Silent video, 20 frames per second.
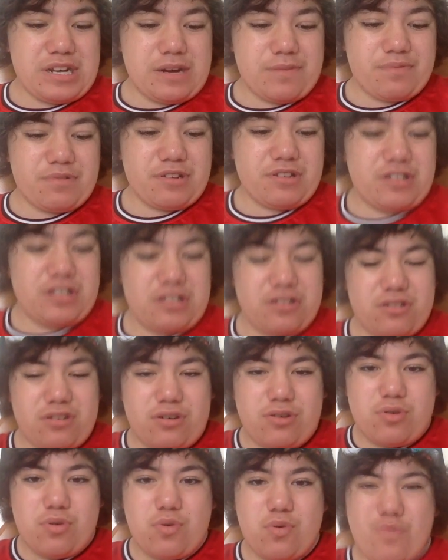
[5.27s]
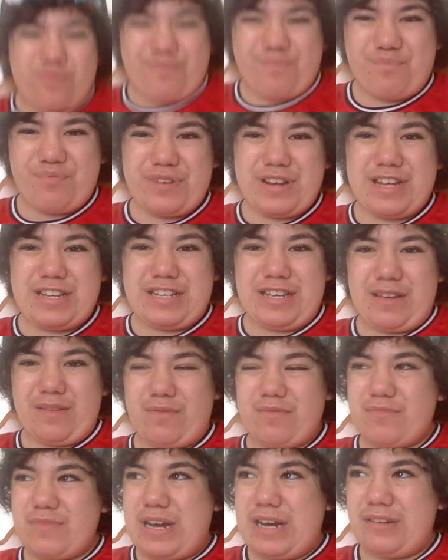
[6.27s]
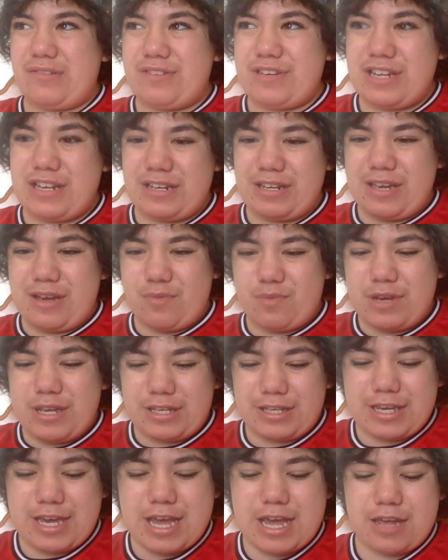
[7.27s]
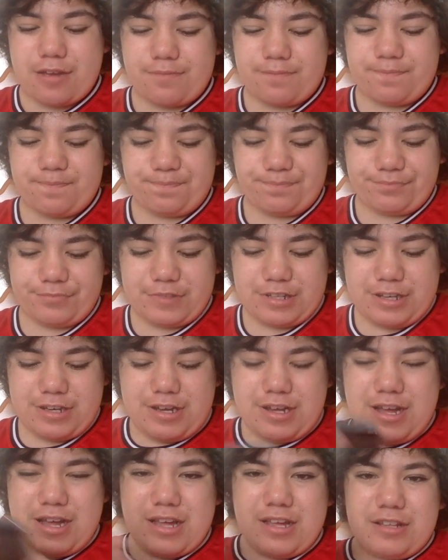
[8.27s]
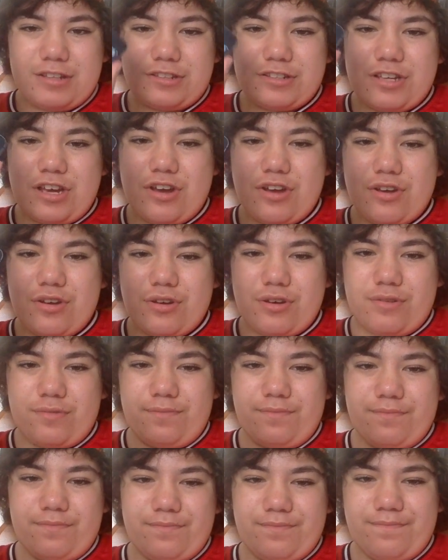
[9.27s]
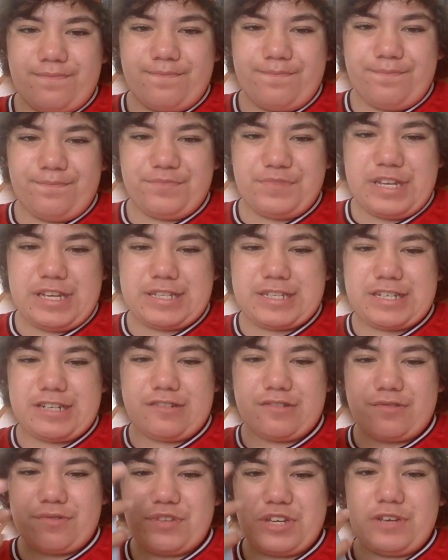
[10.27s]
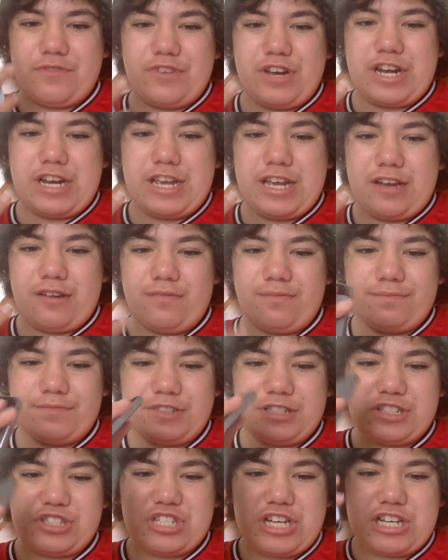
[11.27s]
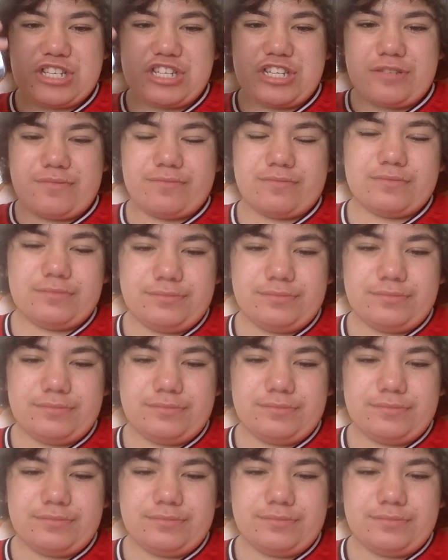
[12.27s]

uploading all bloody, well, nearly a week, hey? So, this little thing right here, that's charging,